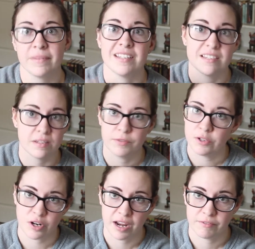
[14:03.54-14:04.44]
This is if
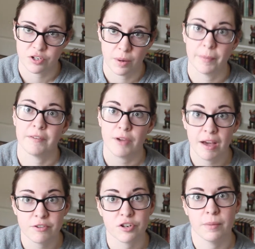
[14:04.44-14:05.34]
you don't have a trumpet. If you
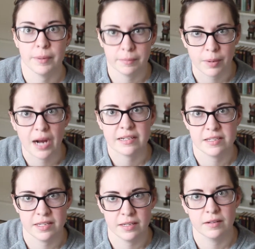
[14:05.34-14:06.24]
have a trumpet,
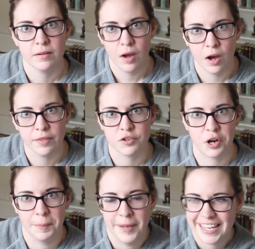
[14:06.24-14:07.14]
practice it on the
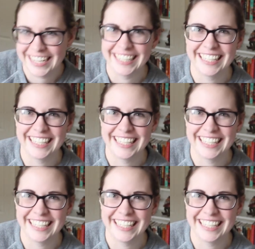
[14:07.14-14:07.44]
trumpet.